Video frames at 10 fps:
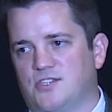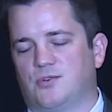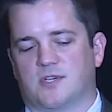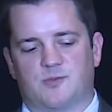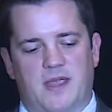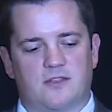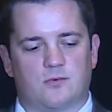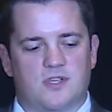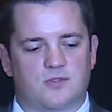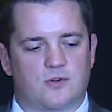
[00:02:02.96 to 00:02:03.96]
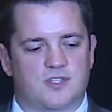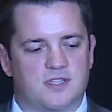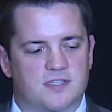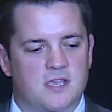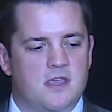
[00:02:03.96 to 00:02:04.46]
to expand the
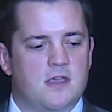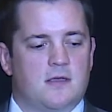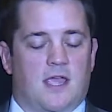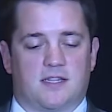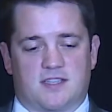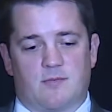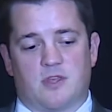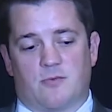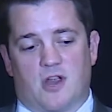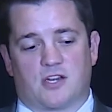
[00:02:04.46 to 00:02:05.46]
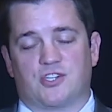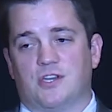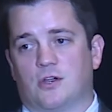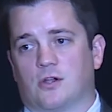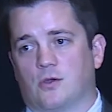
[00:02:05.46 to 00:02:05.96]
resources, and some of them are actually
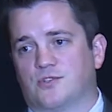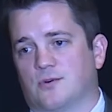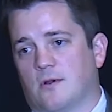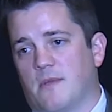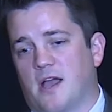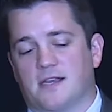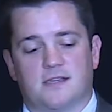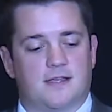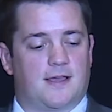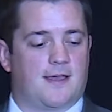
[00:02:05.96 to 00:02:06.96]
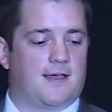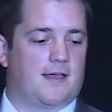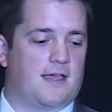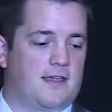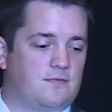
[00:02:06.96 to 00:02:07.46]
near close to our mine.
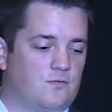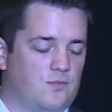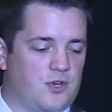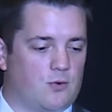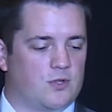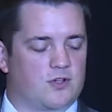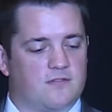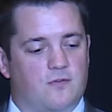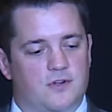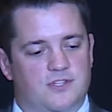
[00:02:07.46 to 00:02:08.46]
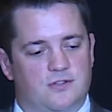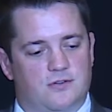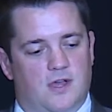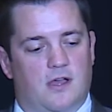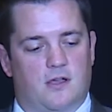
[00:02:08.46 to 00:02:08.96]
We're looking forward
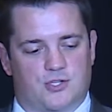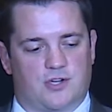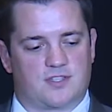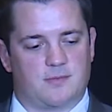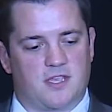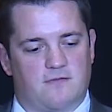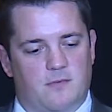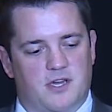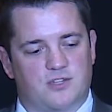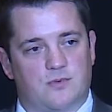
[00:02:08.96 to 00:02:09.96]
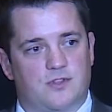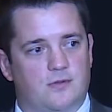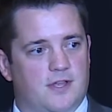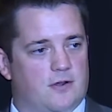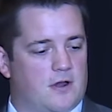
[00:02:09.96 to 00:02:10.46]
to. I'll share some of the information with you
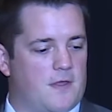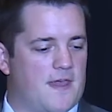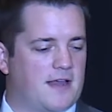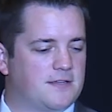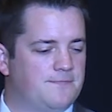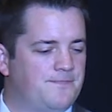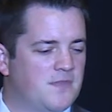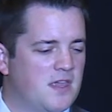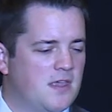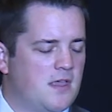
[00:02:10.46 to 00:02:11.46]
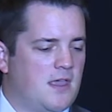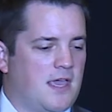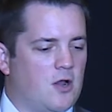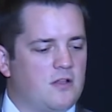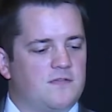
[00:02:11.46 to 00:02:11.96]
later on that.
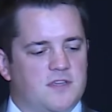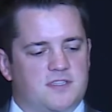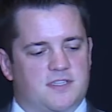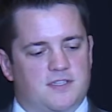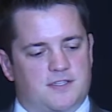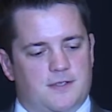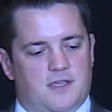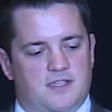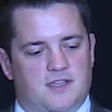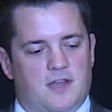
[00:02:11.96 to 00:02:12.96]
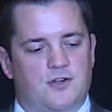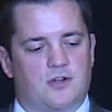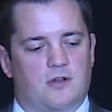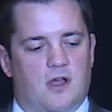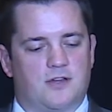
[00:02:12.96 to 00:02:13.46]
And all of this is
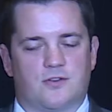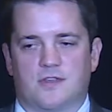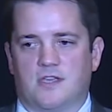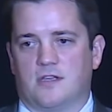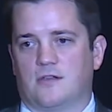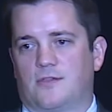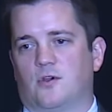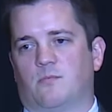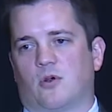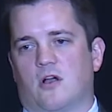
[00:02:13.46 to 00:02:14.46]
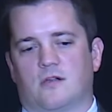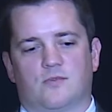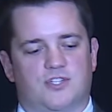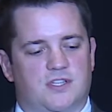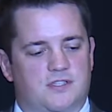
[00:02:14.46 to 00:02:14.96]
under the third prong,
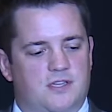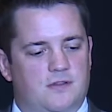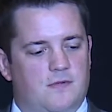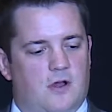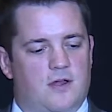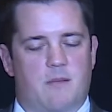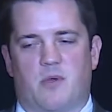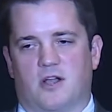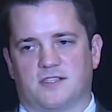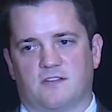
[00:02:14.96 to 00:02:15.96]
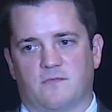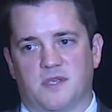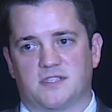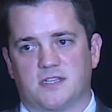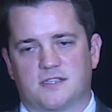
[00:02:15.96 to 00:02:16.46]
which is our net positive
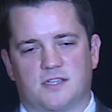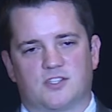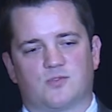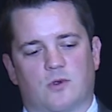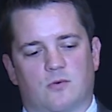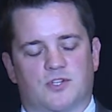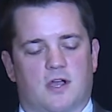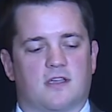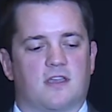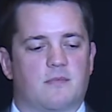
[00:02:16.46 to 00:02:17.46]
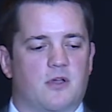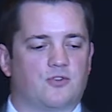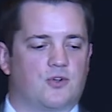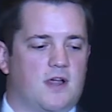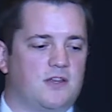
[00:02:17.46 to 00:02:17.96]
business. This is where we're talking about
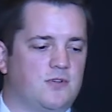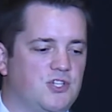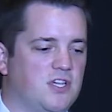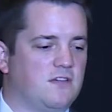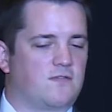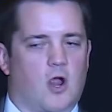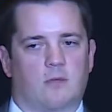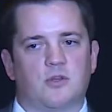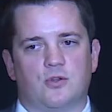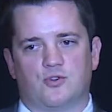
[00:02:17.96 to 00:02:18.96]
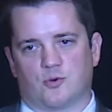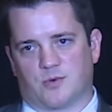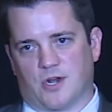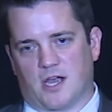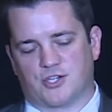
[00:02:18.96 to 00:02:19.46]
trying to achieve carbon neutral
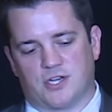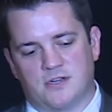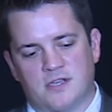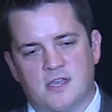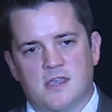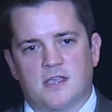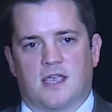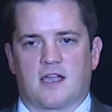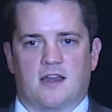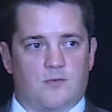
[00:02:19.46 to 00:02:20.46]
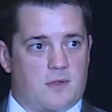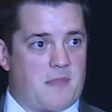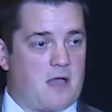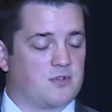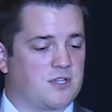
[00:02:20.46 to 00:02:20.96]
production, and kind of what
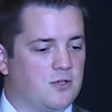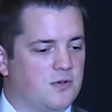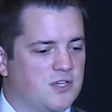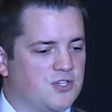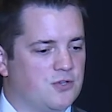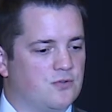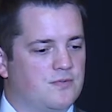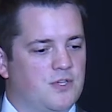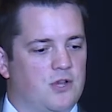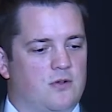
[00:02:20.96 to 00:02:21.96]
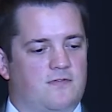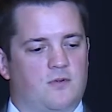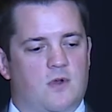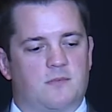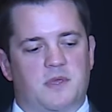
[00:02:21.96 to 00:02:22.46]
Matt was alluding to. If
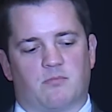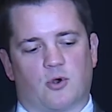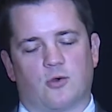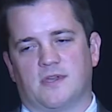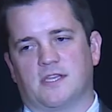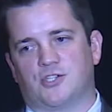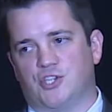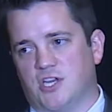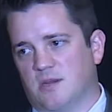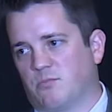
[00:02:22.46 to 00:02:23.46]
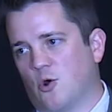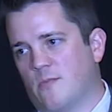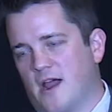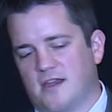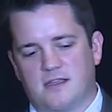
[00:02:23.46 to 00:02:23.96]
you want to be pro ESG and pro
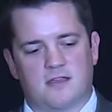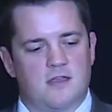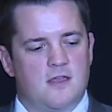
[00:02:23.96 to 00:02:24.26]
mining,